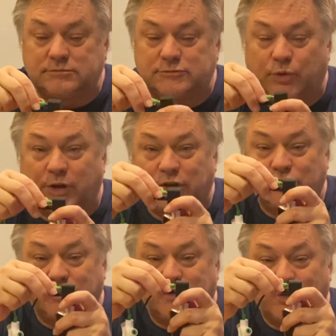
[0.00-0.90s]

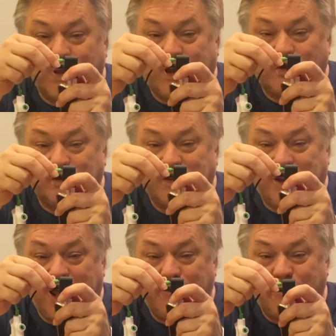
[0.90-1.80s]
So that goes into
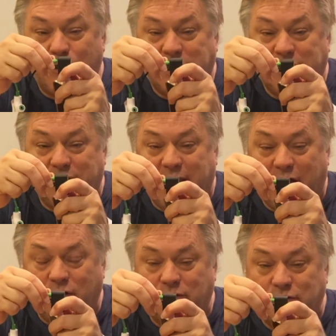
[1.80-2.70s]
the headphone in
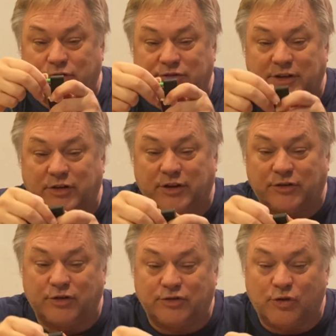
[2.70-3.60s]
there. You'll see there's
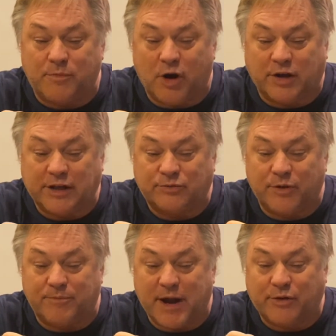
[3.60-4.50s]
little markings
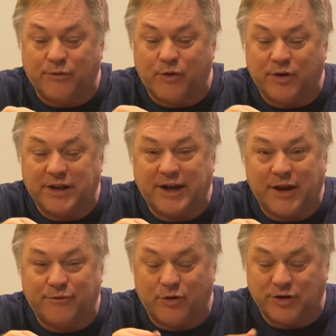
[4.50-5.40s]
with microphone in and
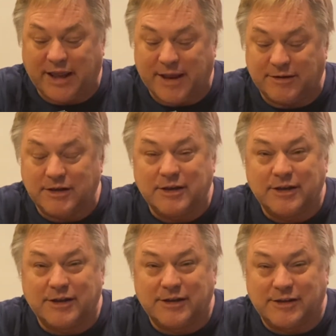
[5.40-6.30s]
headphone.
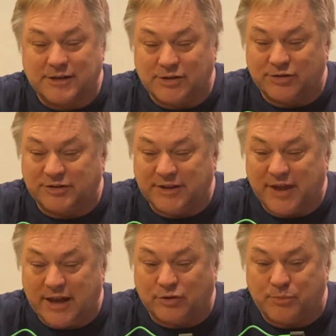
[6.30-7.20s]
You'll see
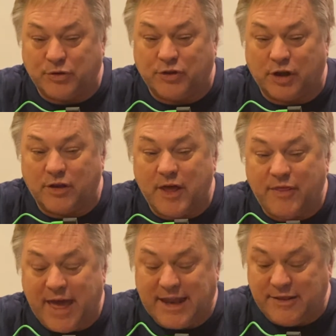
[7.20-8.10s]
that. So put
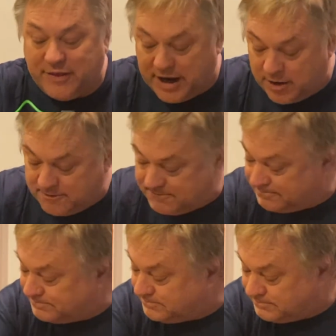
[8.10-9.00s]
that in there.
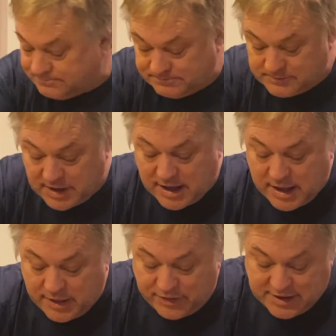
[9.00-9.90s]

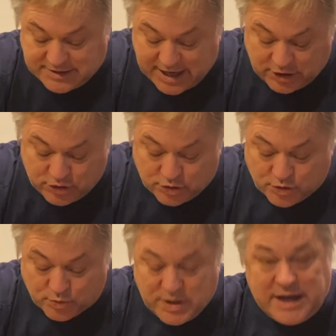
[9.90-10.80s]
Then take your
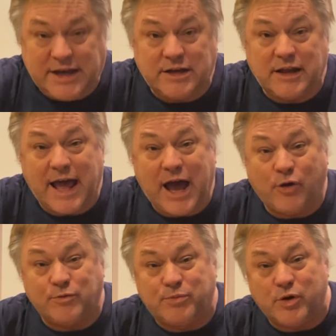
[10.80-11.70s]
green
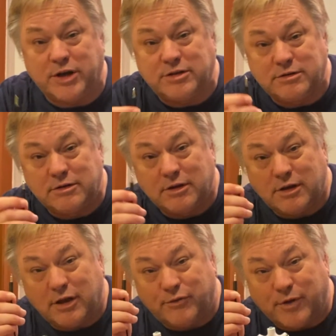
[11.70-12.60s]
output
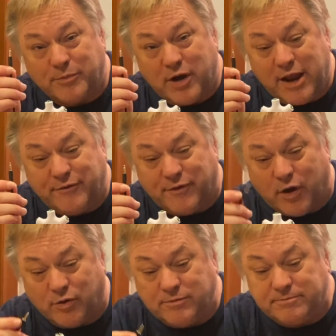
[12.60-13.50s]
from your
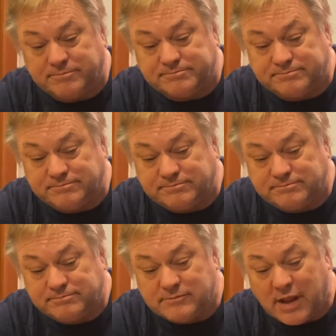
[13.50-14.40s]
headphone
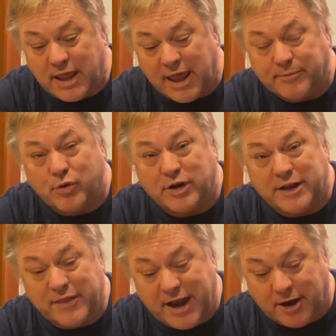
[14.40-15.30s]
and put it
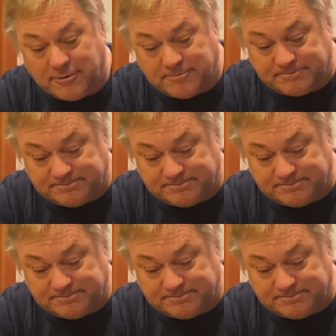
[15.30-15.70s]
in there.